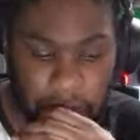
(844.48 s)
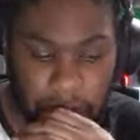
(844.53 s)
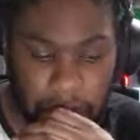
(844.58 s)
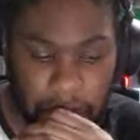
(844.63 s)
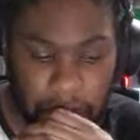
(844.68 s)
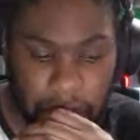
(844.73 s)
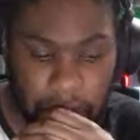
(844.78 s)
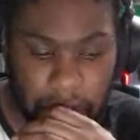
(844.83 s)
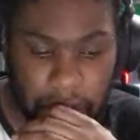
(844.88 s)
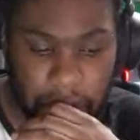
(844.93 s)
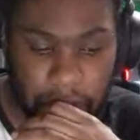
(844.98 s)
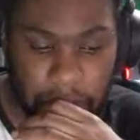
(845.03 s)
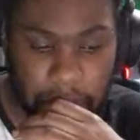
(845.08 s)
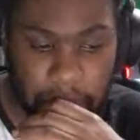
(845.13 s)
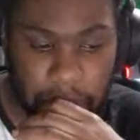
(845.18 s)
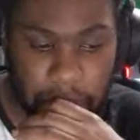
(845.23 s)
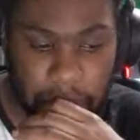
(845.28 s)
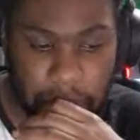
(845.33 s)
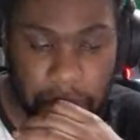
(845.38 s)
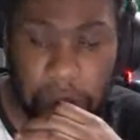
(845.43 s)
are
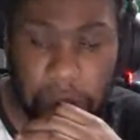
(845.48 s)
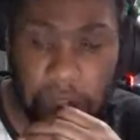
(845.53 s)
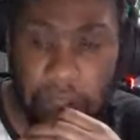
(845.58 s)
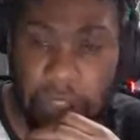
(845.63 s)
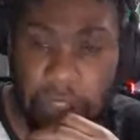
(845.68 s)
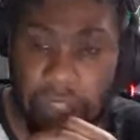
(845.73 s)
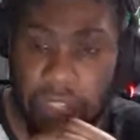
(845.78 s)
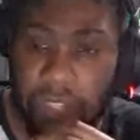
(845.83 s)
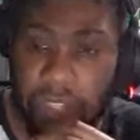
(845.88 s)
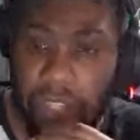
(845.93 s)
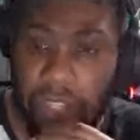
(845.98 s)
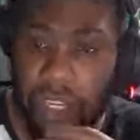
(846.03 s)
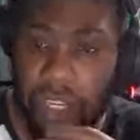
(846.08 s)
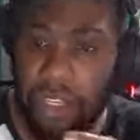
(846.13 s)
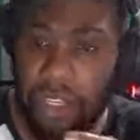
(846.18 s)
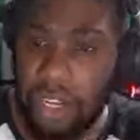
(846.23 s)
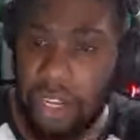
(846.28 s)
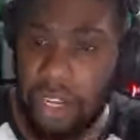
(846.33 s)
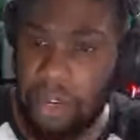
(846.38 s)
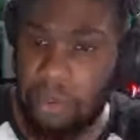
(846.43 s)
going. You said
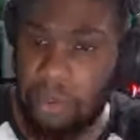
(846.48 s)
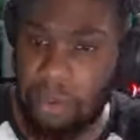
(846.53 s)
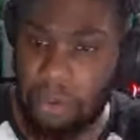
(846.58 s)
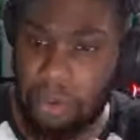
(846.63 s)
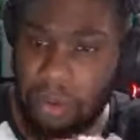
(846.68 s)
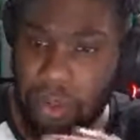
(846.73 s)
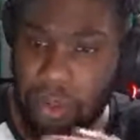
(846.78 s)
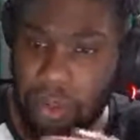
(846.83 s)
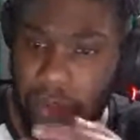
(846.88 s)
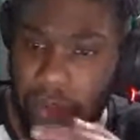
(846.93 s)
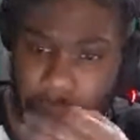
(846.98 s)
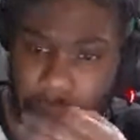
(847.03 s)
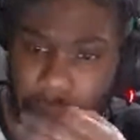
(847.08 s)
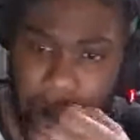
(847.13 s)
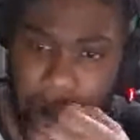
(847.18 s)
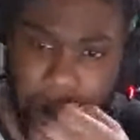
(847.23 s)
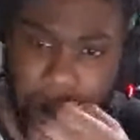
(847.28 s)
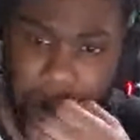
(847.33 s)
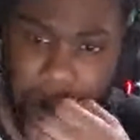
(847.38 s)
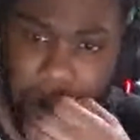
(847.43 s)
Turkey will. You see that? You
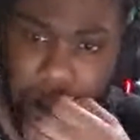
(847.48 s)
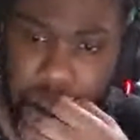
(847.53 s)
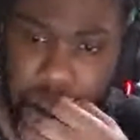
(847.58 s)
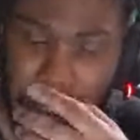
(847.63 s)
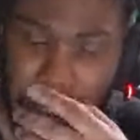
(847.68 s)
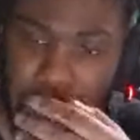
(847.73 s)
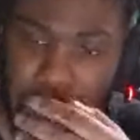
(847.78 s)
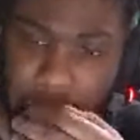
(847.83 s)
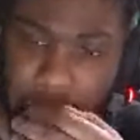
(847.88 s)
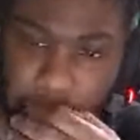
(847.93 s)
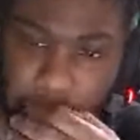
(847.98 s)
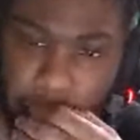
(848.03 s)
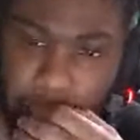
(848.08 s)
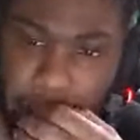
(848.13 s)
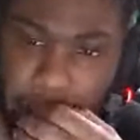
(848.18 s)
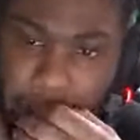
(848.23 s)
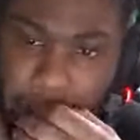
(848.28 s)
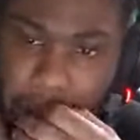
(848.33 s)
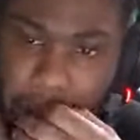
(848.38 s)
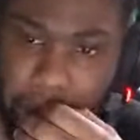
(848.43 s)
feel like Turkey will win that
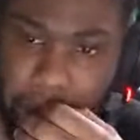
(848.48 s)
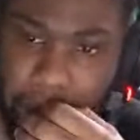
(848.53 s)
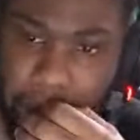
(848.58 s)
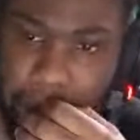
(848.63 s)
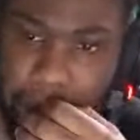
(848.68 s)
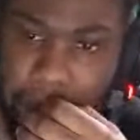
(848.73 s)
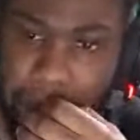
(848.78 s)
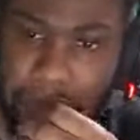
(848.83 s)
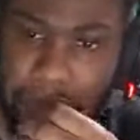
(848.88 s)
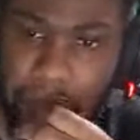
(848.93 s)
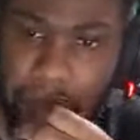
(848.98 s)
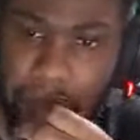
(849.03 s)
game? You said?